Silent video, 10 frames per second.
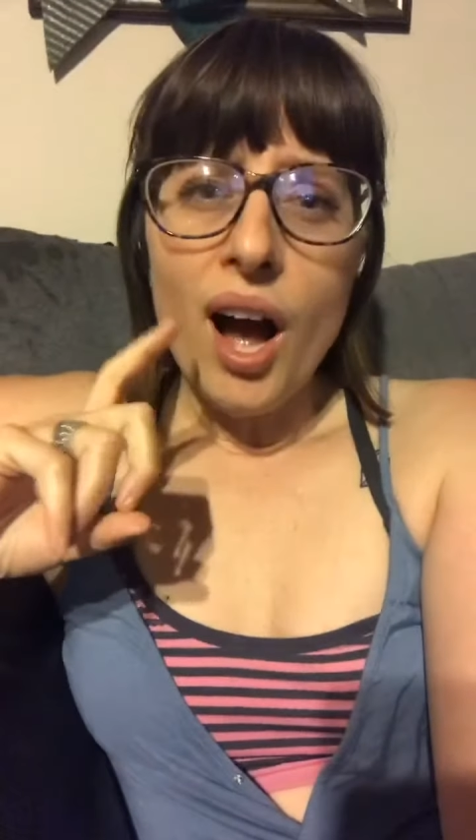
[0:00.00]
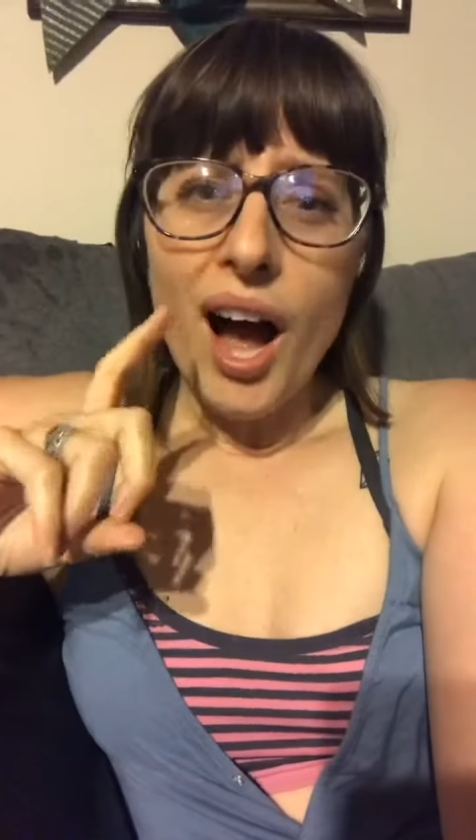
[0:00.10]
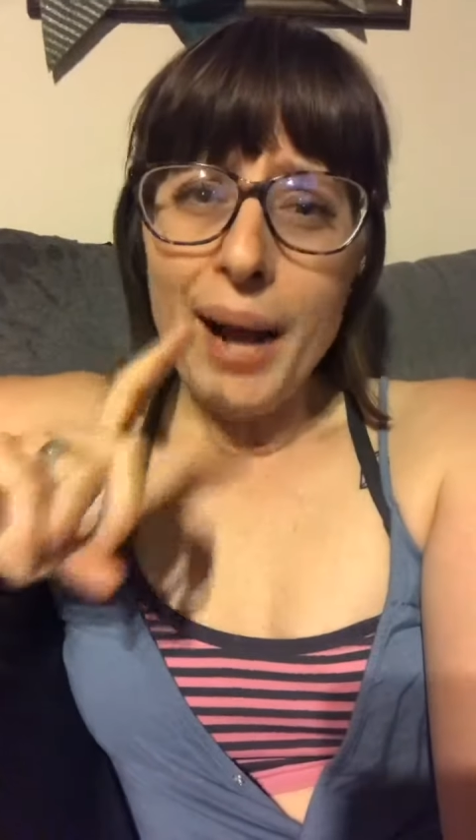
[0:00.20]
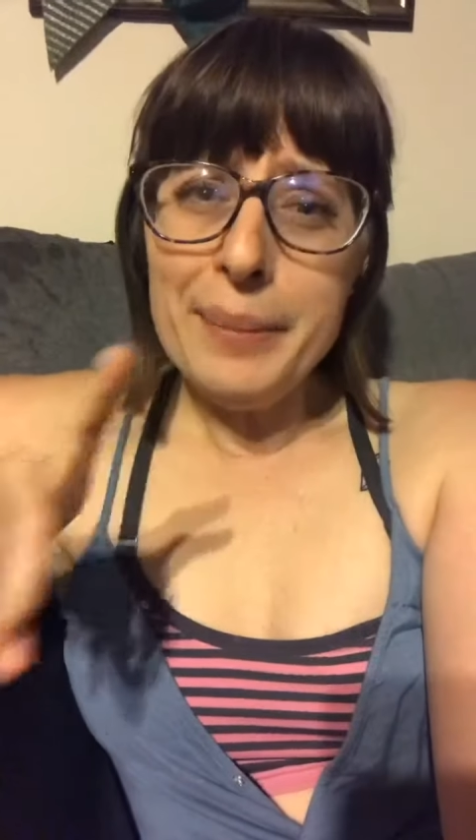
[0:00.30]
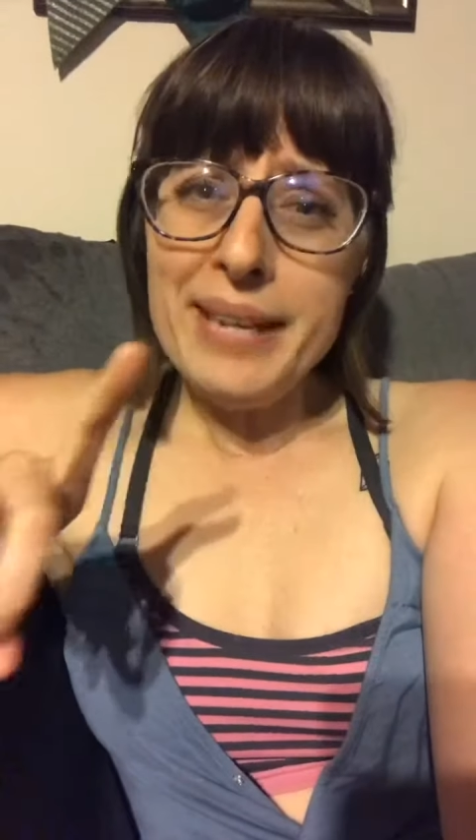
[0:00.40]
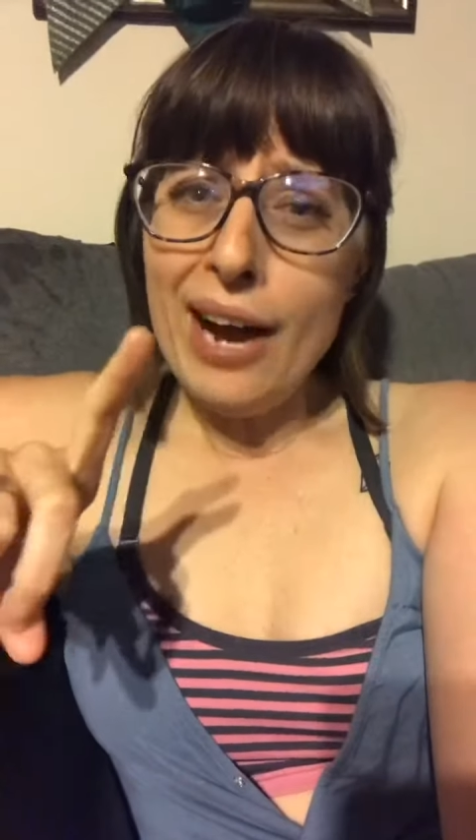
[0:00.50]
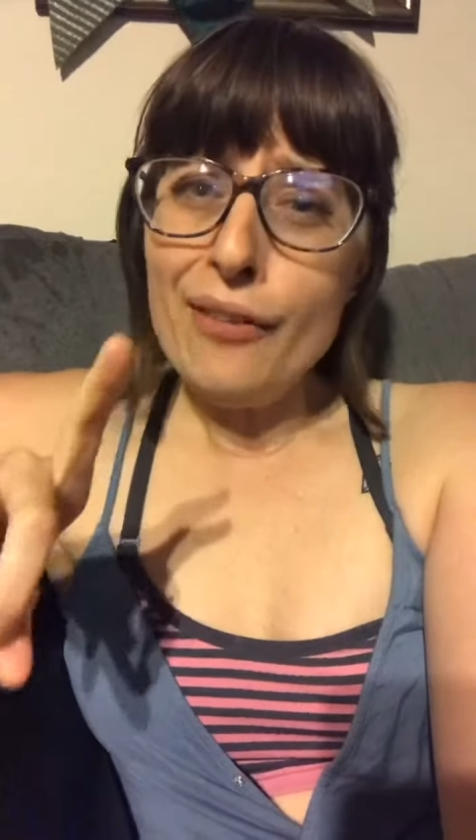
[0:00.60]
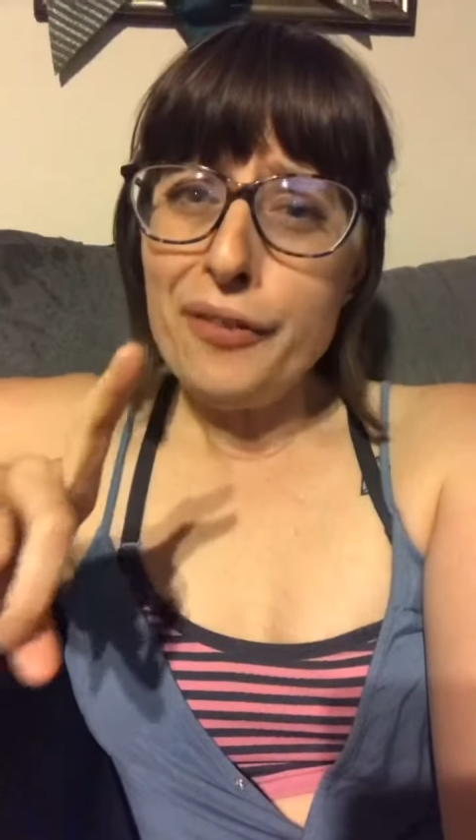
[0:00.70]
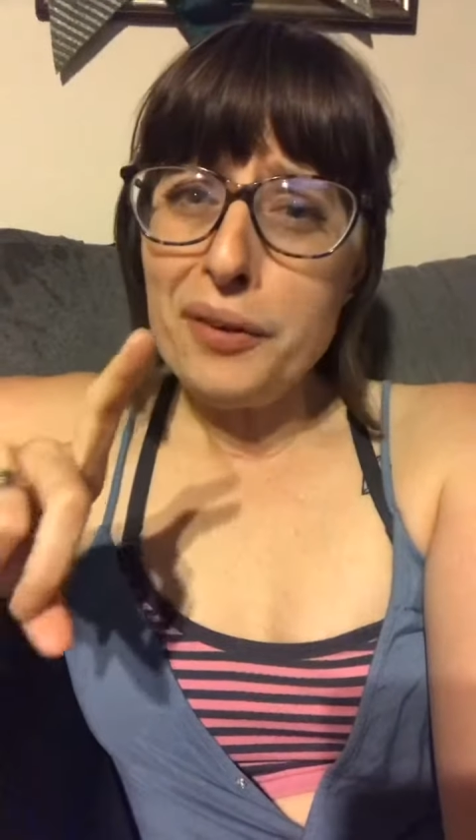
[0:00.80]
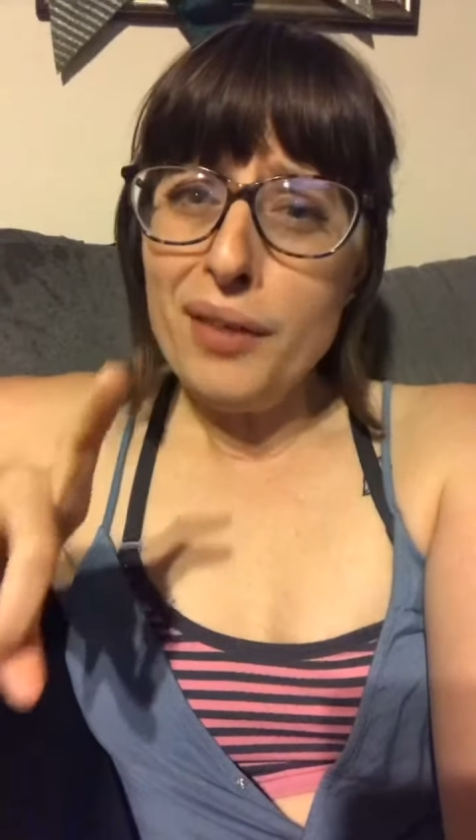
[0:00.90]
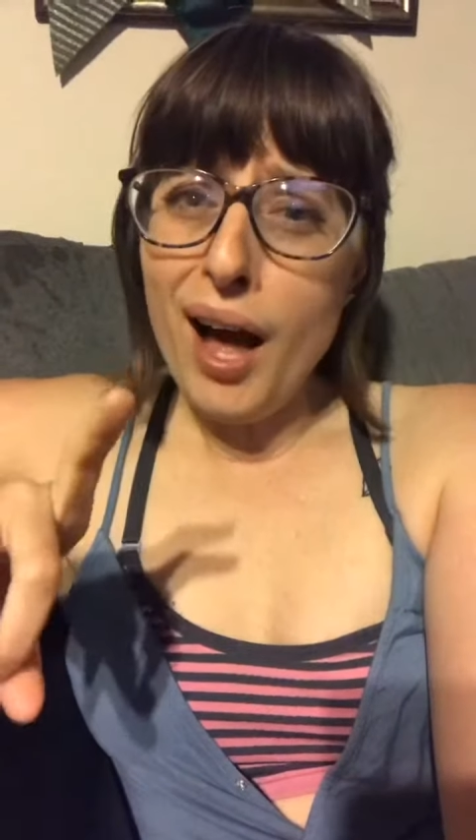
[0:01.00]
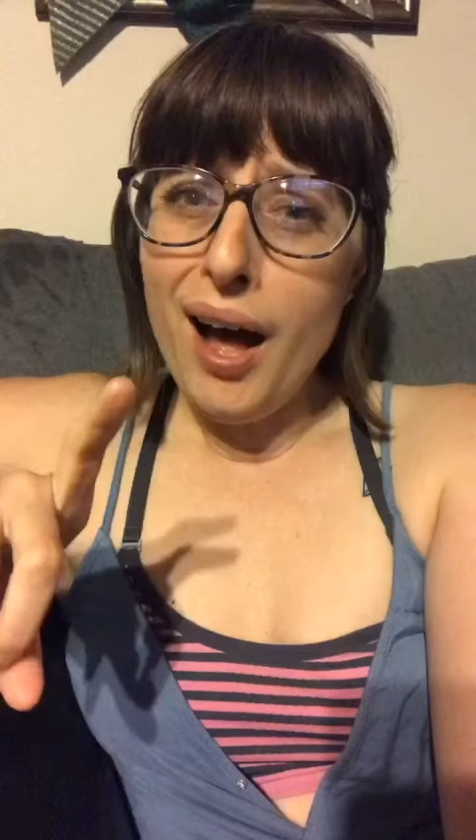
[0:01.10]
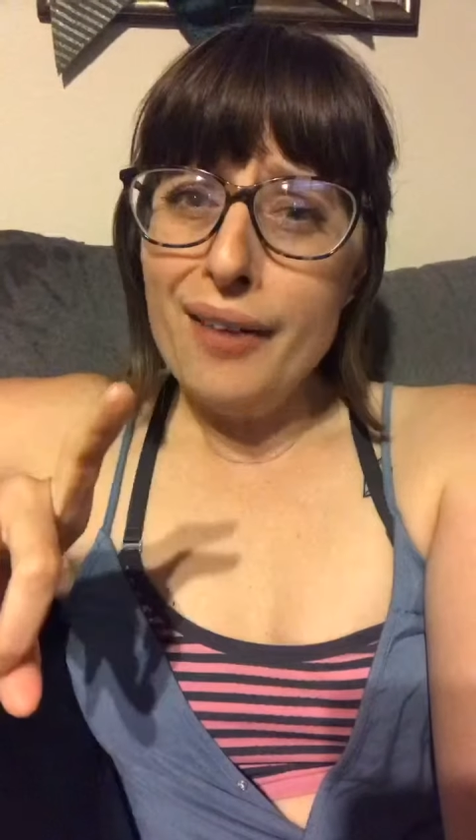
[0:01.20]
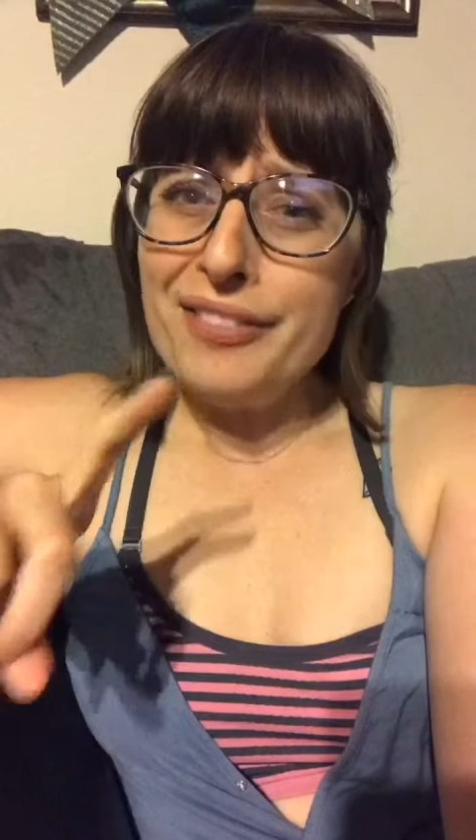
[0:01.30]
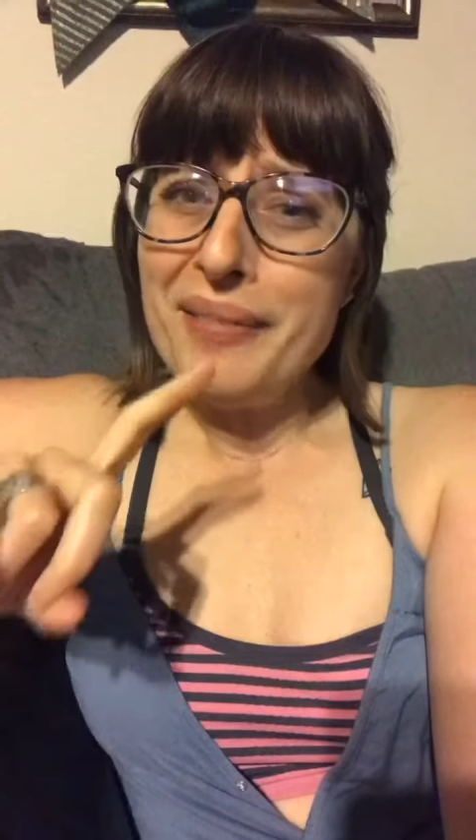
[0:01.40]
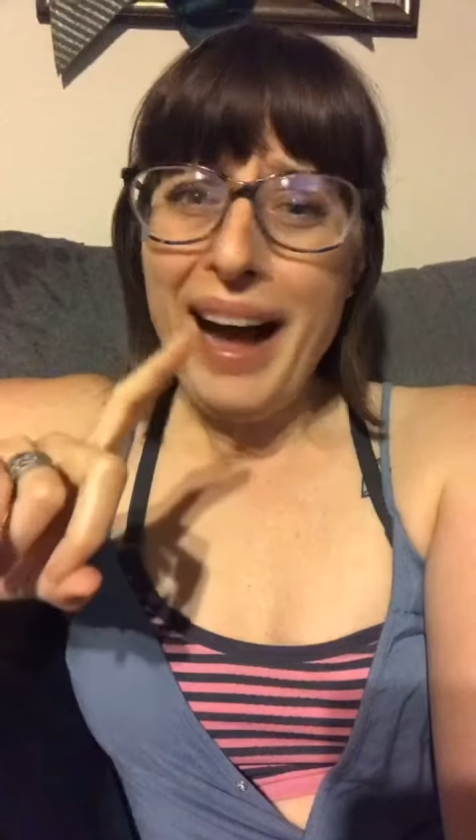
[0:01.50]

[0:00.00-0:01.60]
I'm down for love.